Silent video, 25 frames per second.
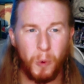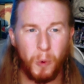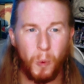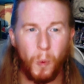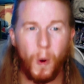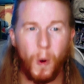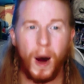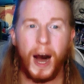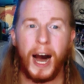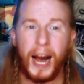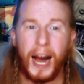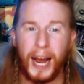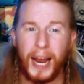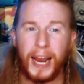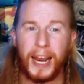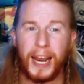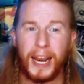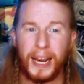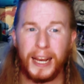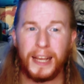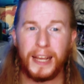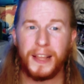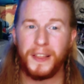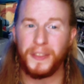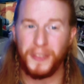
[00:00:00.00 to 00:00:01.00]

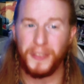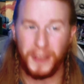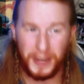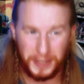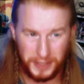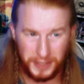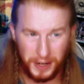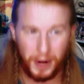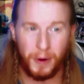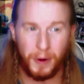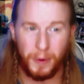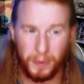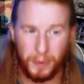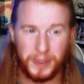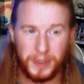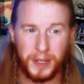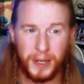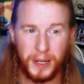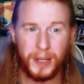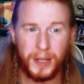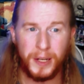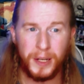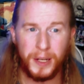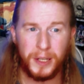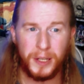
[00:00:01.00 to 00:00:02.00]
why they don't.
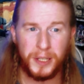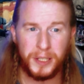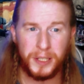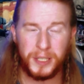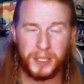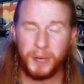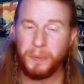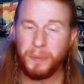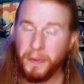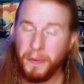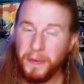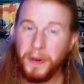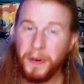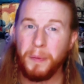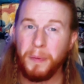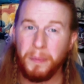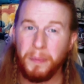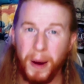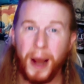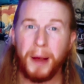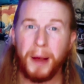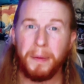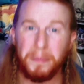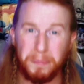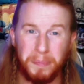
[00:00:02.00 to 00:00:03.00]
Some of you
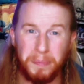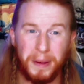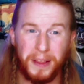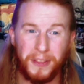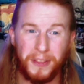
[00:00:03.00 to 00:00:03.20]
might be